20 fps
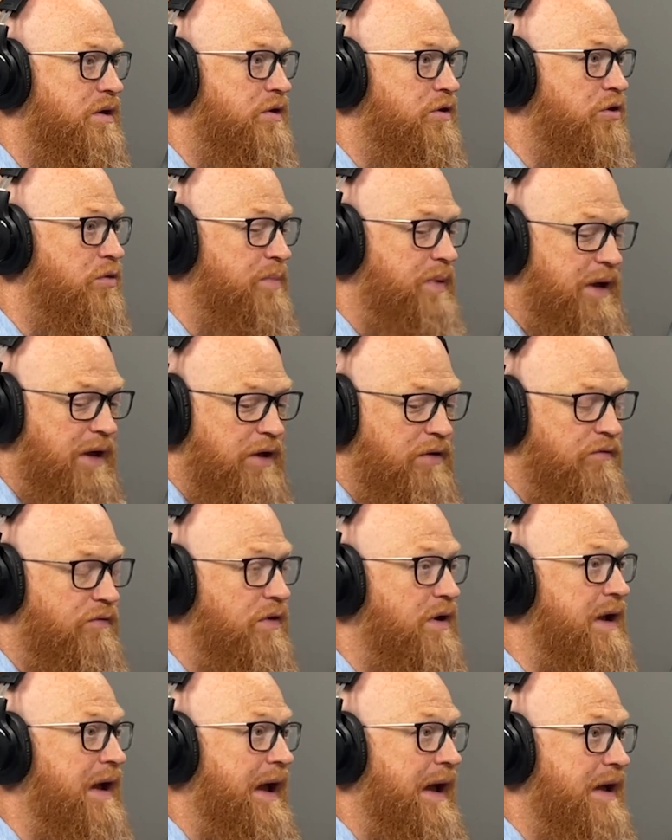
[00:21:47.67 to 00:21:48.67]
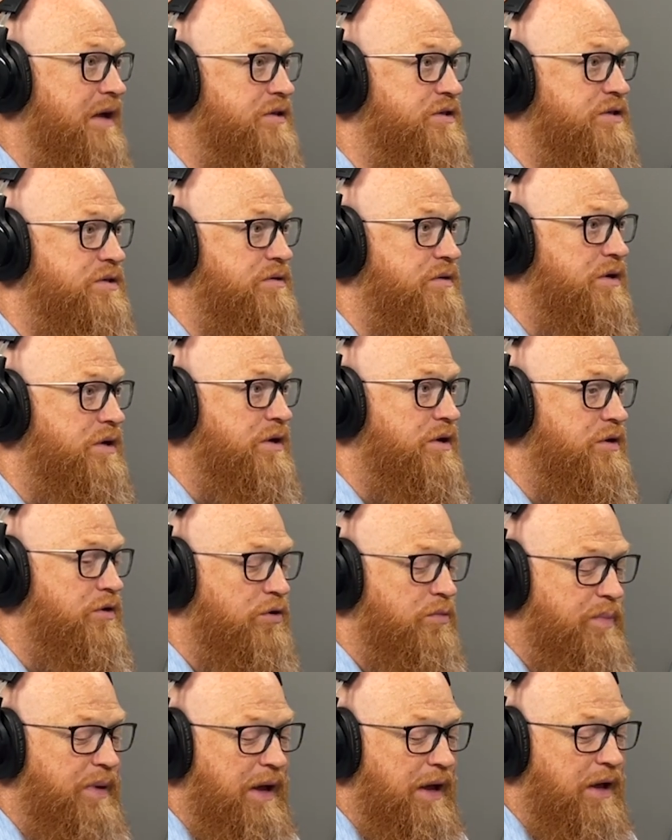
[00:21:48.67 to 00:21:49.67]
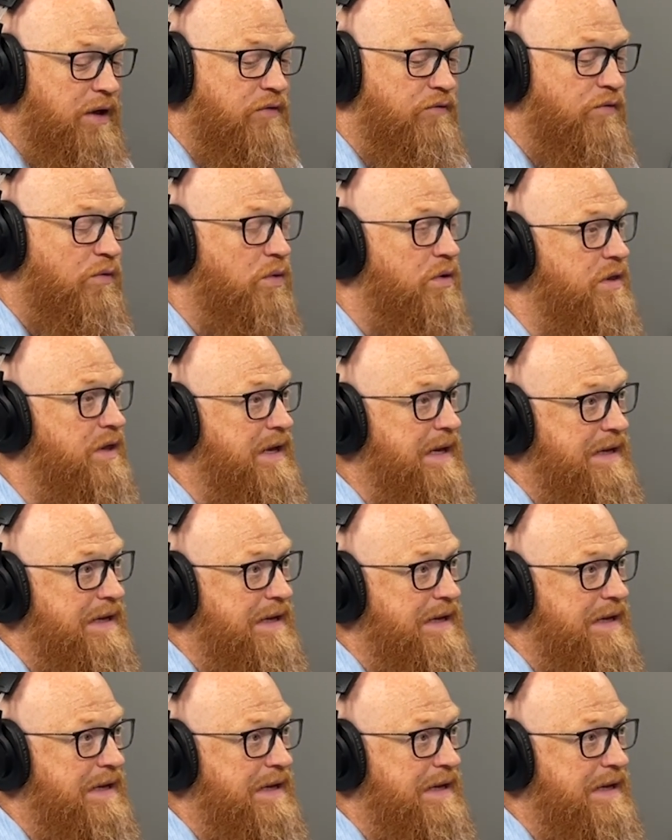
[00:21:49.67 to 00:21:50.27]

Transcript: You're paying for gas. You're paying for the